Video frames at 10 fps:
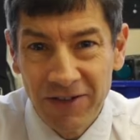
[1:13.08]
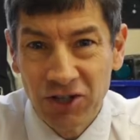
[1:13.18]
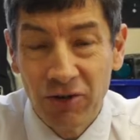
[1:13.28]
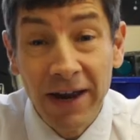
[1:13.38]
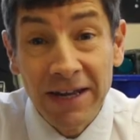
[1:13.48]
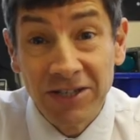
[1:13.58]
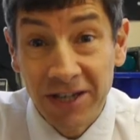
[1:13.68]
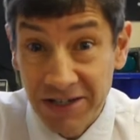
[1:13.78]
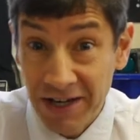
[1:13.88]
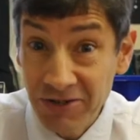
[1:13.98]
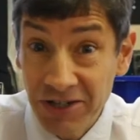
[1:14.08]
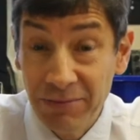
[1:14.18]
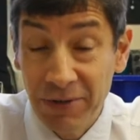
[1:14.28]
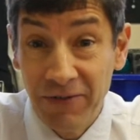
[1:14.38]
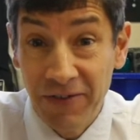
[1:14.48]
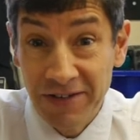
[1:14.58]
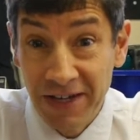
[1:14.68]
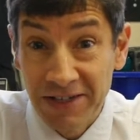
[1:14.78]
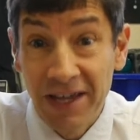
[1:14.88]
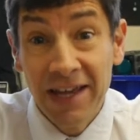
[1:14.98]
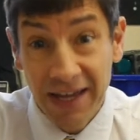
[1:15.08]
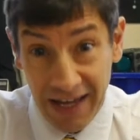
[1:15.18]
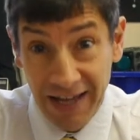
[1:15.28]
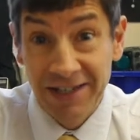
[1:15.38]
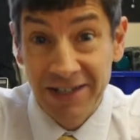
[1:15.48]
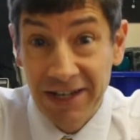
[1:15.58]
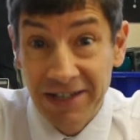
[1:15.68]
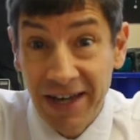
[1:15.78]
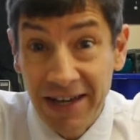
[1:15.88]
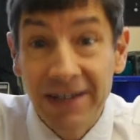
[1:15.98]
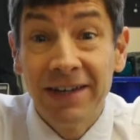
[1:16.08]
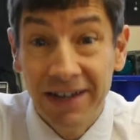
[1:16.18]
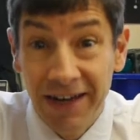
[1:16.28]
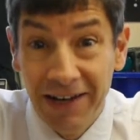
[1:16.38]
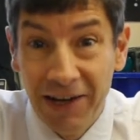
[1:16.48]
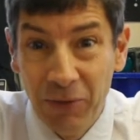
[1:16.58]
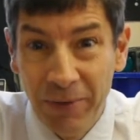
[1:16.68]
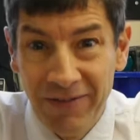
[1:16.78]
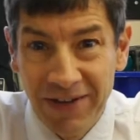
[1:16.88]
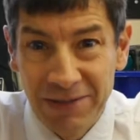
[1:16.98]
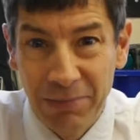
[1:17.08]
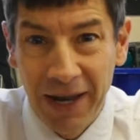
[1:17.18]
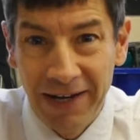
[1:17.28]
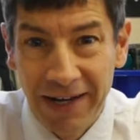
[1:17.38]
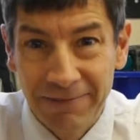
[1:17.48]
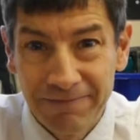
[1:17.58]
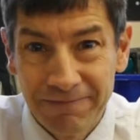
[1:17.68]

strange, and it's an interesting bit of physics, and it's going to take a little bit of explaining.